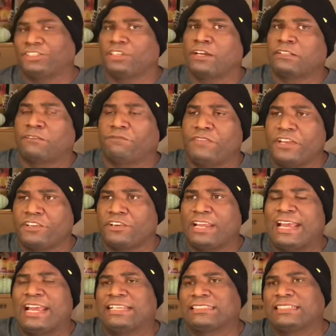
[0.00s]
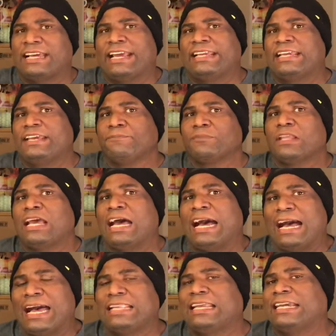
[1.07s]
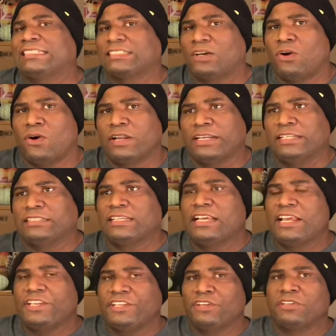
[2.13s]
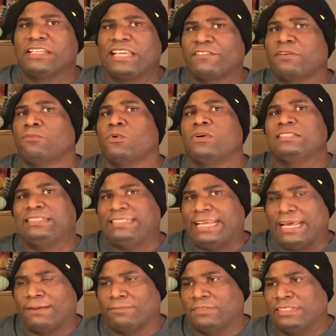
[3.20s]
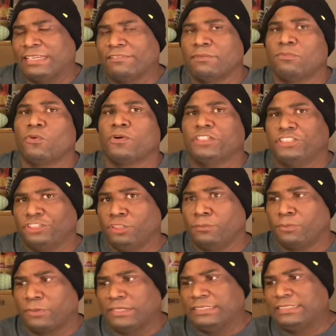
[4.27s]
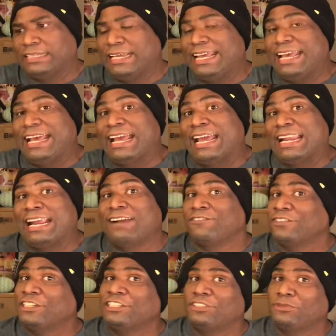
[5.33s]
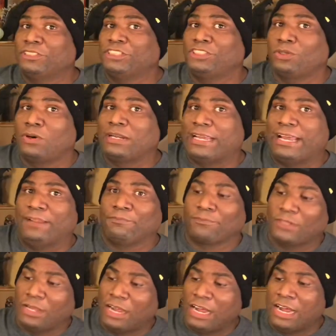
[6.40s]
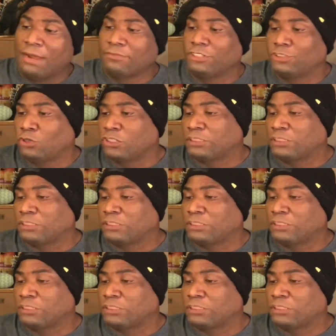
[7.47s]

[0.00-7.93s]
of the figure has like highlights on it, you know, to give it more depth, to give it more exuberance. And I really do enjoy that. The dorsal